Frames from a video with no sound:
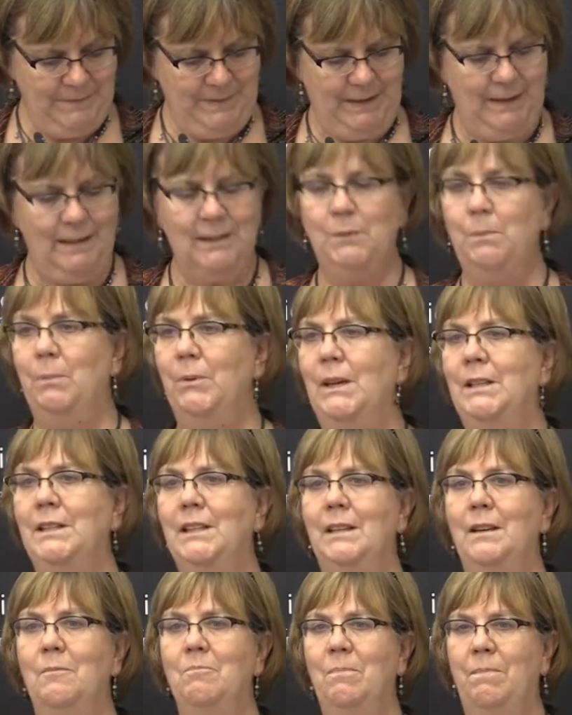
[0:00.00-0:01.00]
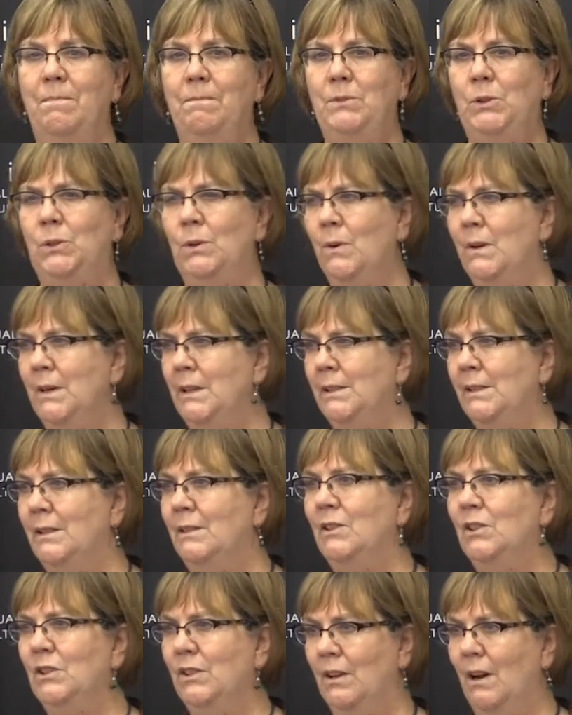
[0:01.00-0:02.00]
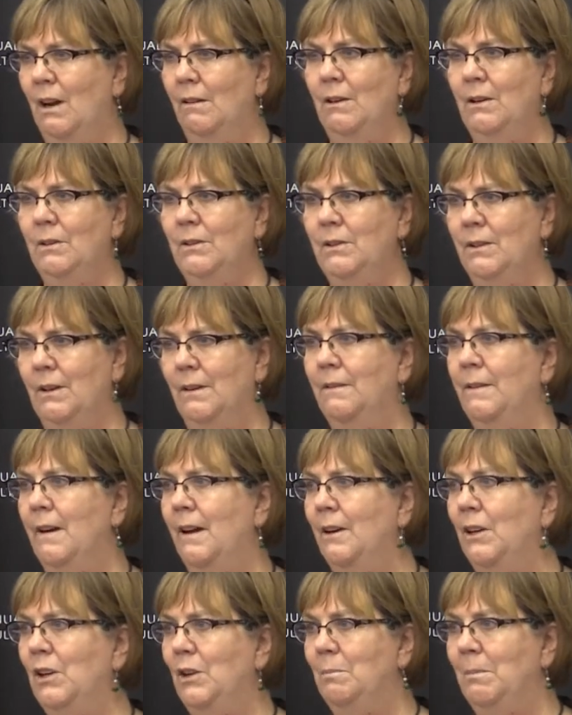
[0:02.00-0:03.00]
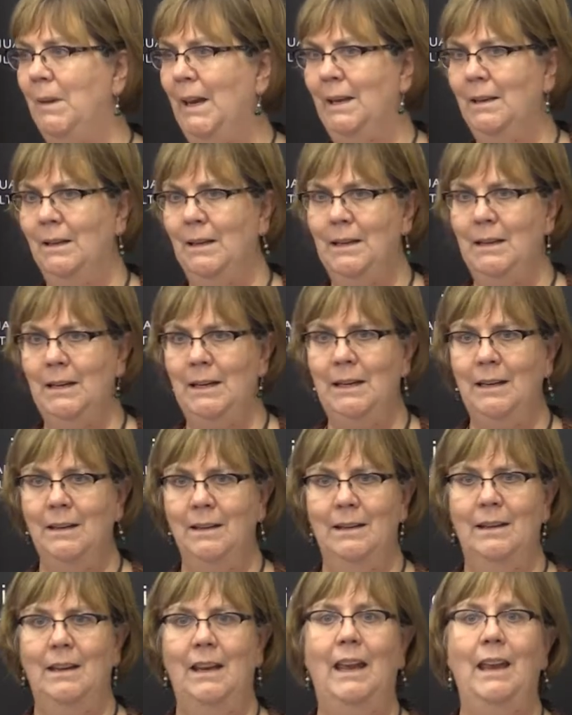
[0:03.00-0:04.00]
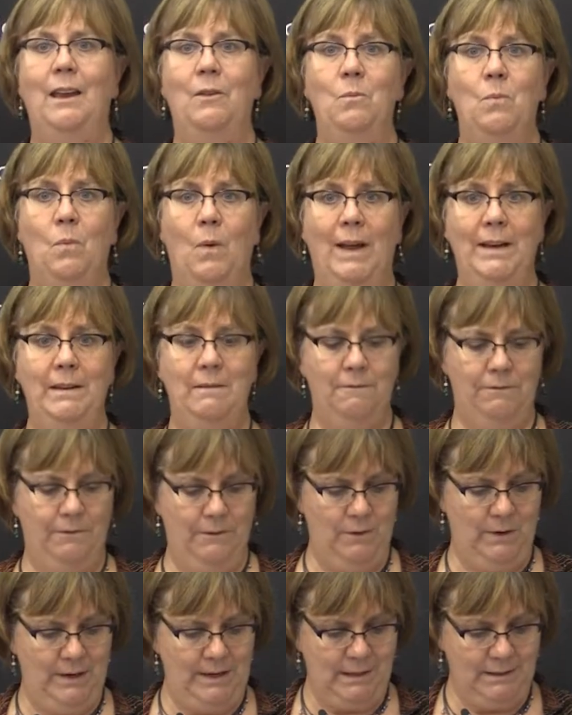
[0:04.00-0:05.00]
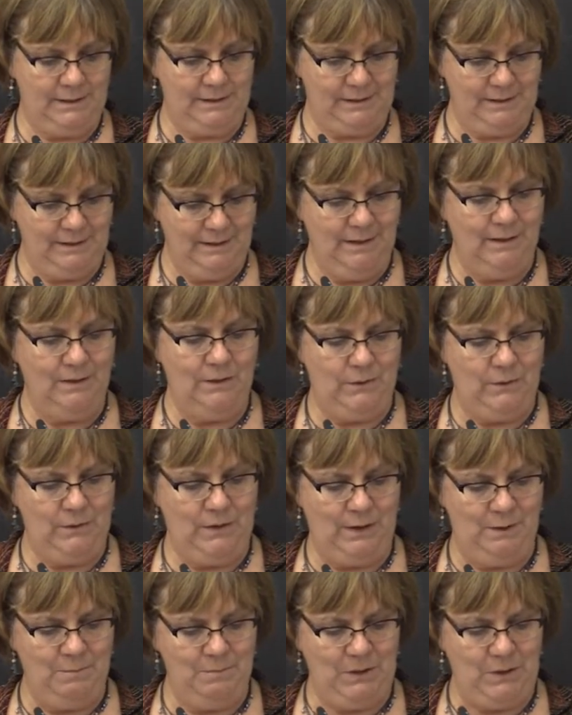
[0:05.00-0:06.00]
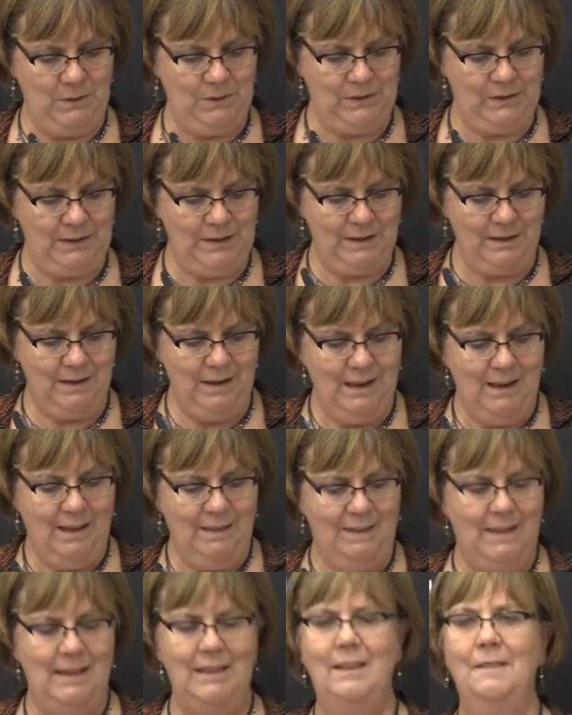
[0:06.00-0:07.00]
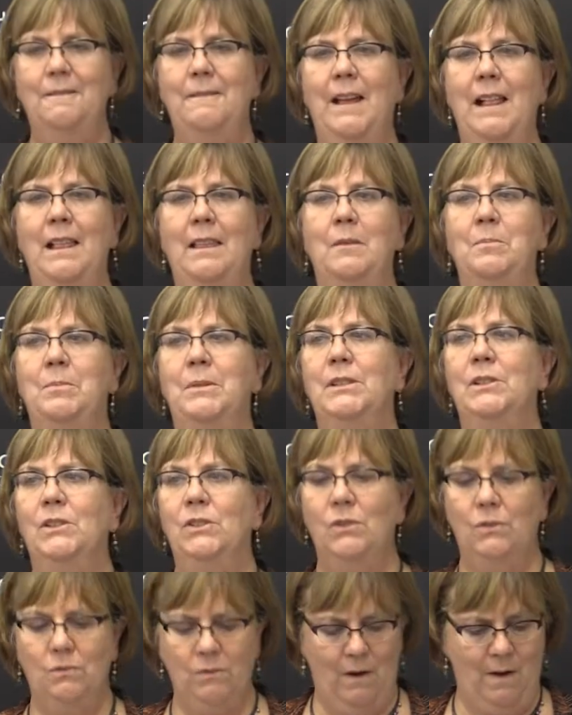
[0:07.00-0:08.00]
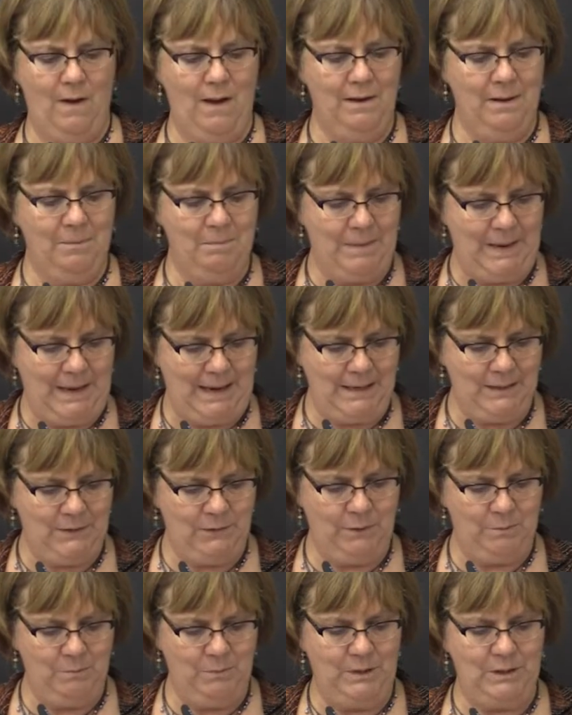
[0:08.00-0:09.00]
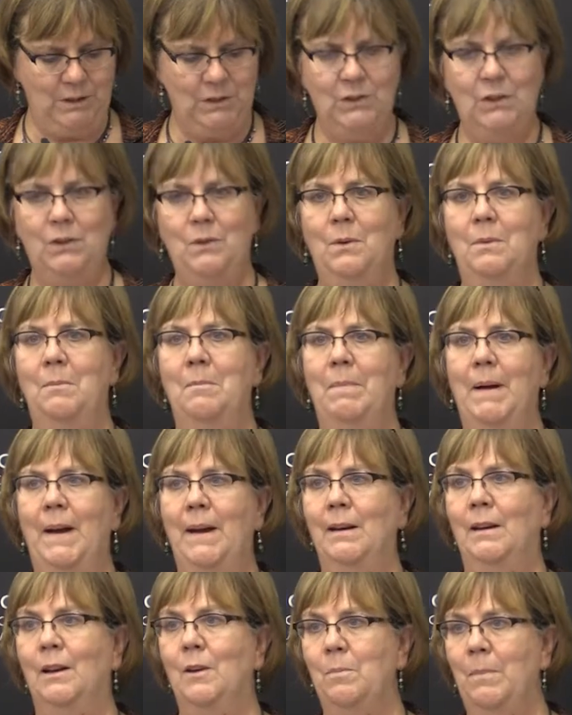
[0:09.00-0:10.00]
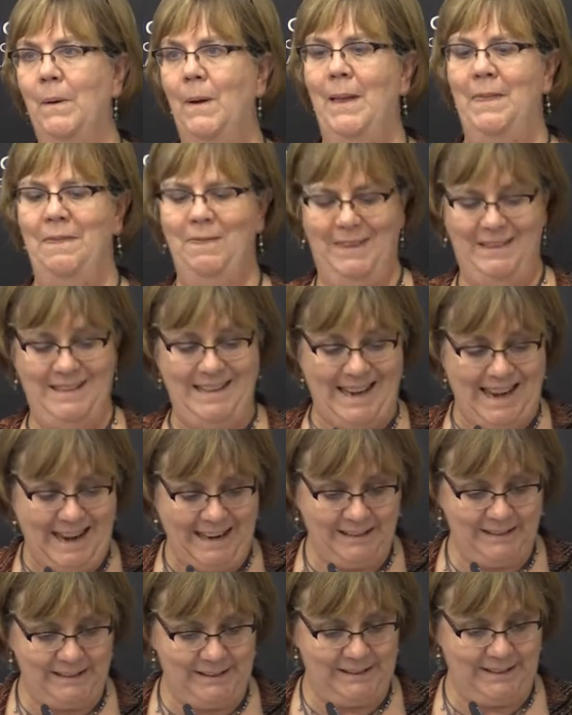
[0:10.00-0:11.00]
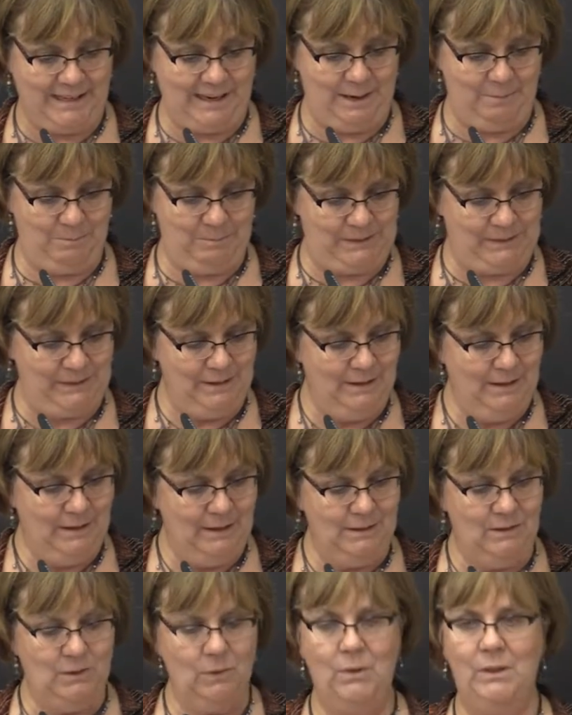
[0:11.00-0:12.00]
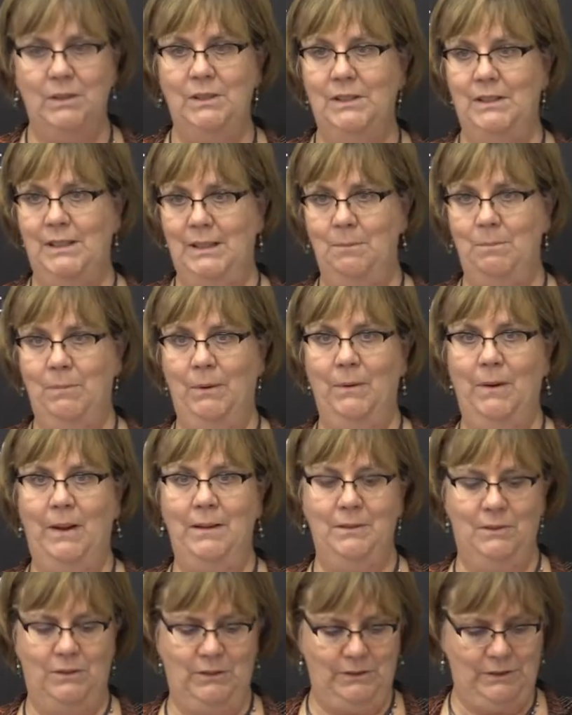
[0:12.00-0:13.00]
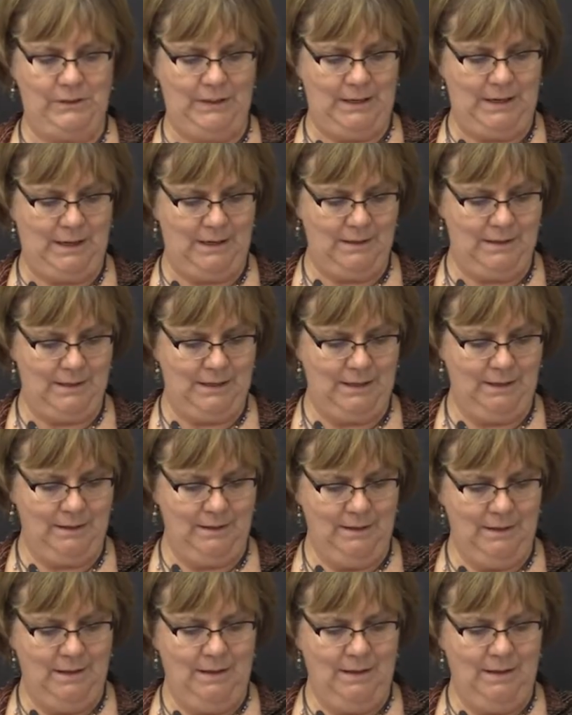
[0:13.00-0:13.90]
expressing joys and sorrows of our humanity in one voice through their music, they developed a strong base from which to embark upon the next steps towards deeper understanding.